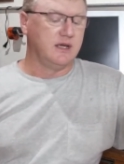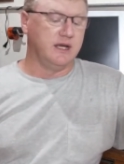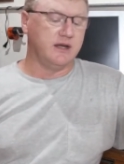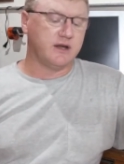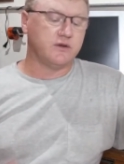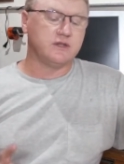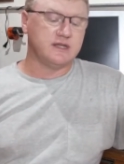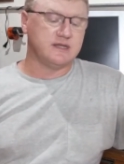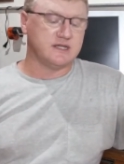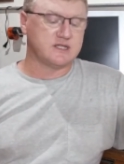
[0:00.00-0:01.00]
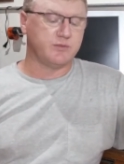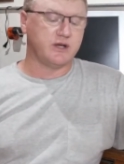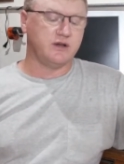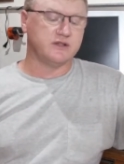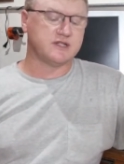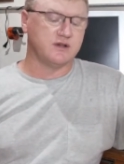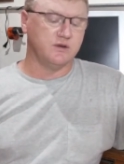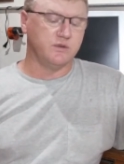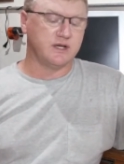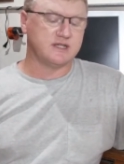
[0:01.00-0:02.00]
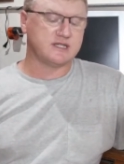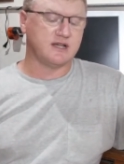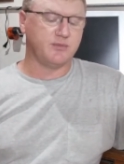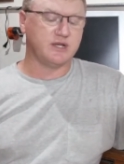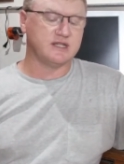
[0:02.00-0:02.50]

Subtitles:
And not only this, but also when I stop and